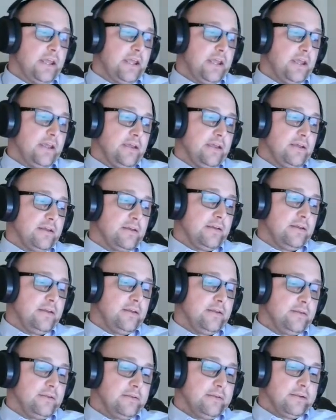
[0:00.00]

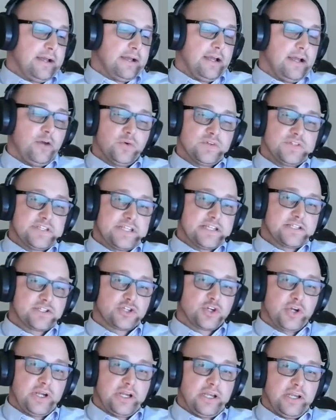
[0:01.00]
And I was his
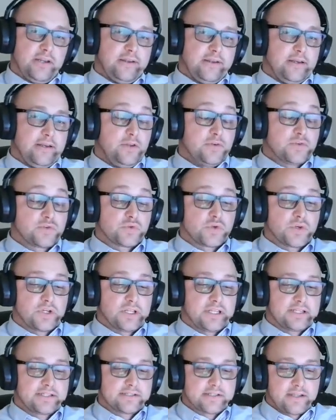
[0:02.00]
greening, and he was
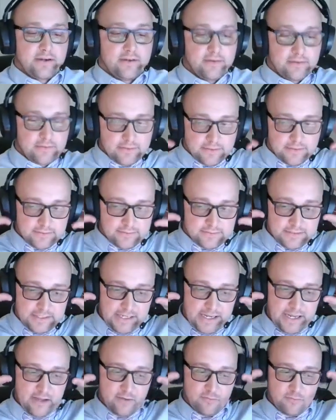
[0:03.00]
really excited to
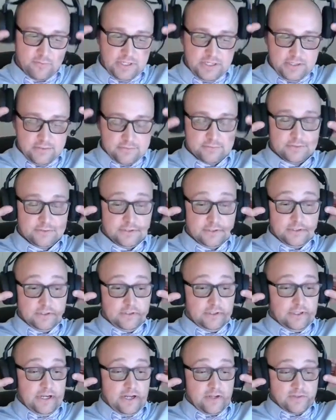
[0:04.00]
have me.
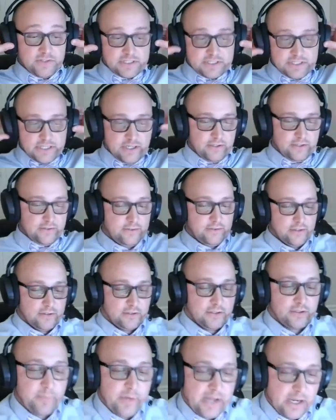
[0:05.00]
And I was excited
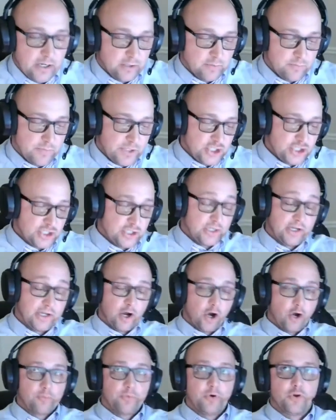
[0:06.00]
to be out on a mission. And
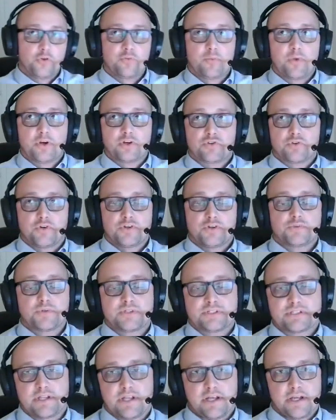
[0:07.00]
Arbroath Montrose
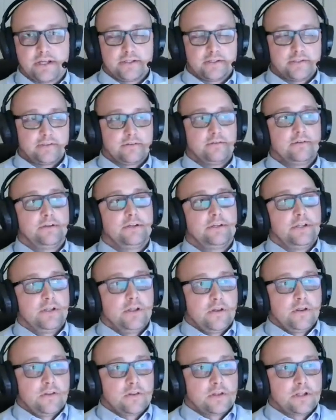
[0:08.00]
was the
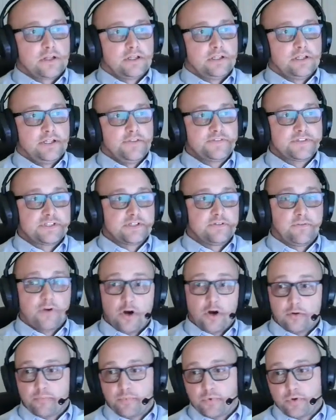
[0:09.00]
cliffs of
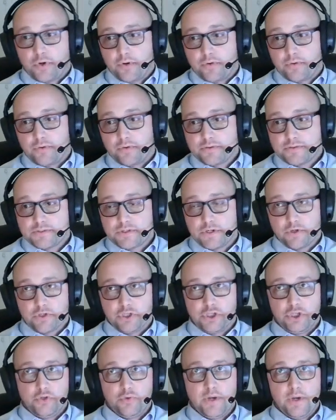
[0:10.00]
Arbroath. So
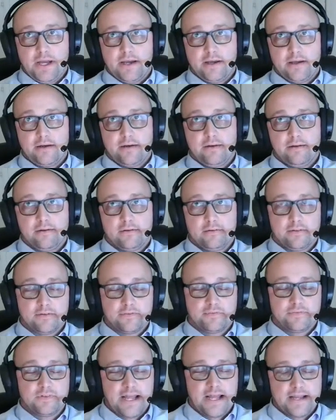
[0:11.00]
you had the
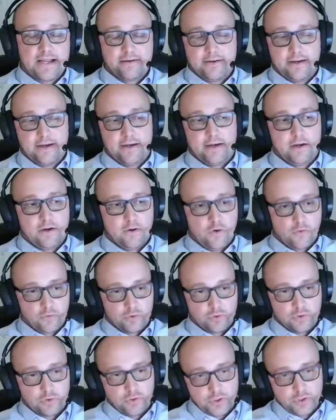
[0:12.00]
flat, and it
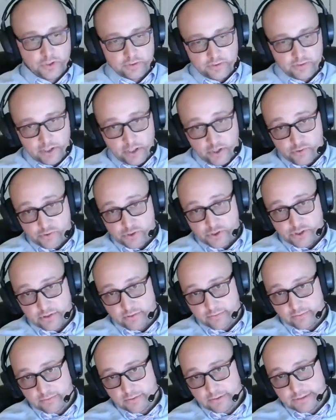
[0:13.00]
overlooked the ocean.